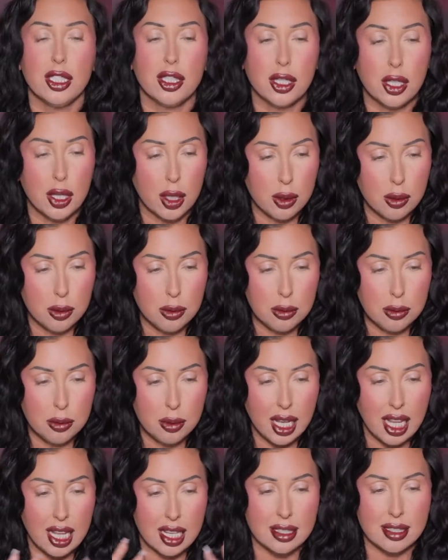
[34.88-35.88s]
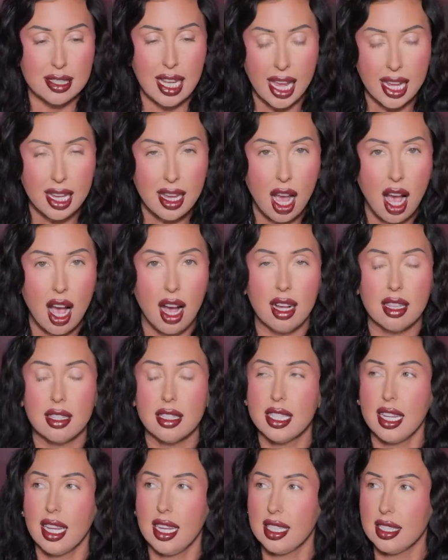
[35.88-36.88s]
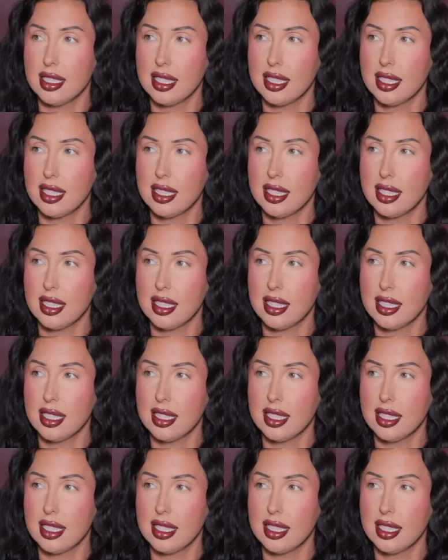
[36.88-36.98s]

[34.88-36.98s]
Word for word: to take a holiday,